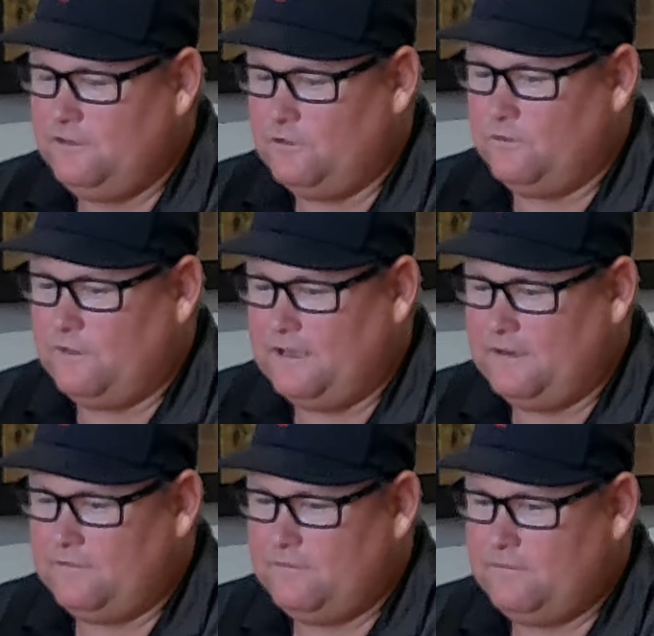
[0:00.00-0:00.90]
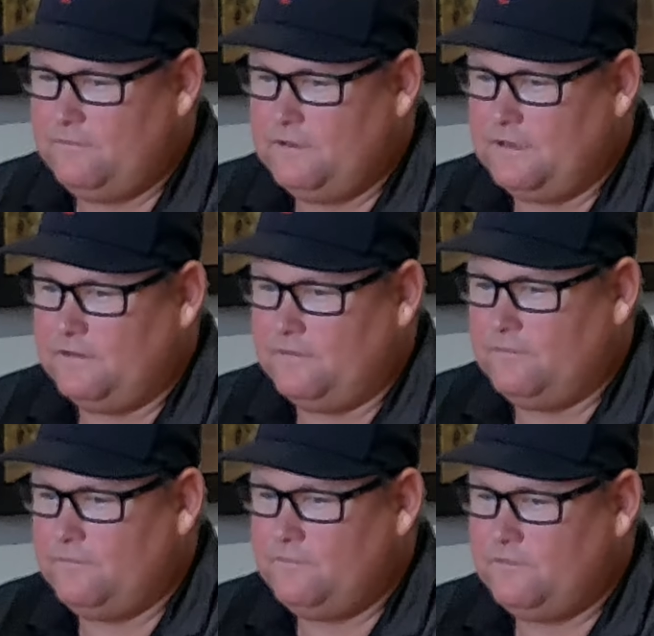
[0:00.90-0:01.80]
that kind of
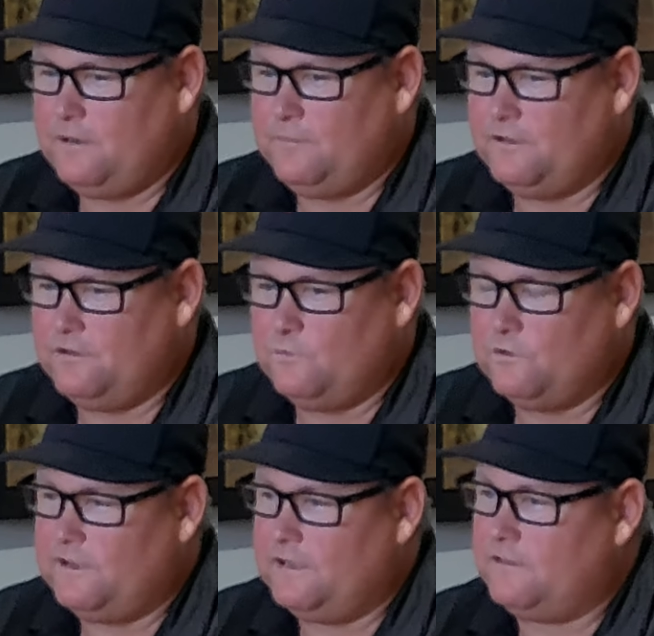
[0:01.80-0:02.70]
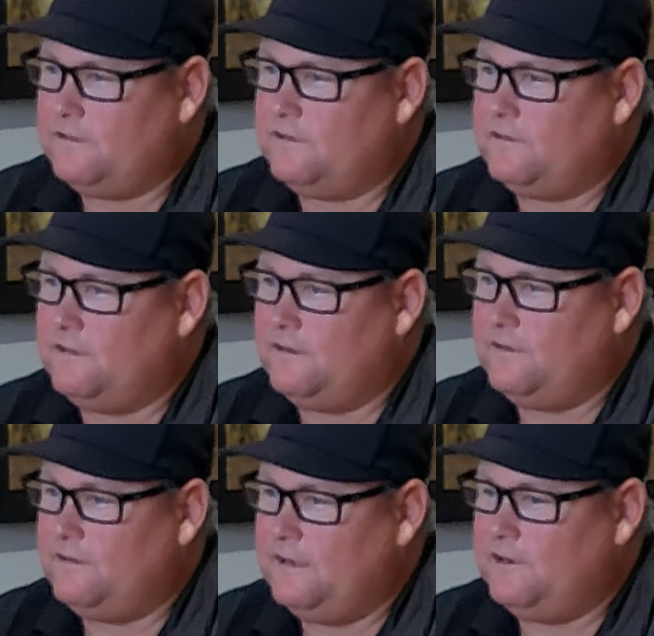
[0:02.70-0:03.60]
taught me a good work ethic, and
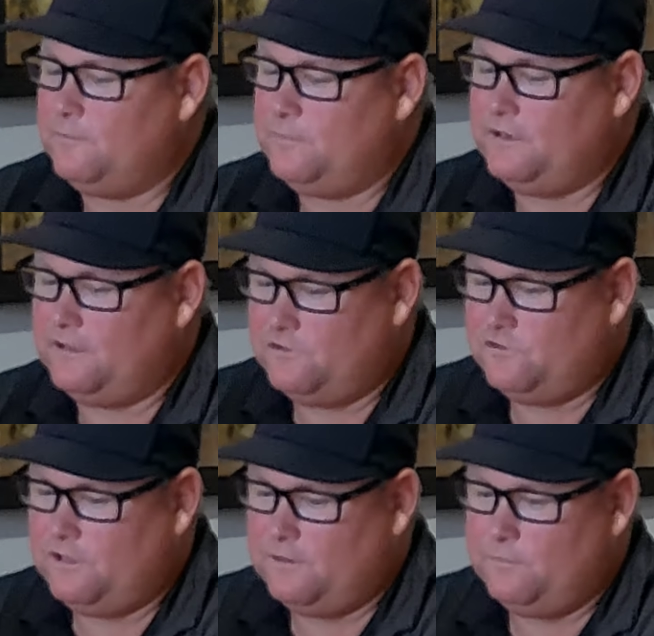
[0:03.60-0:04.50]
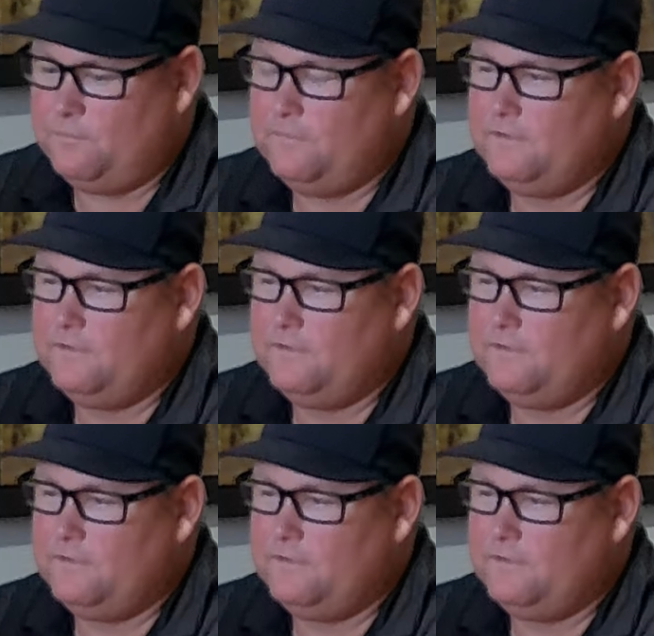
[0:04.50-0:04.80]
then I ended up getting a job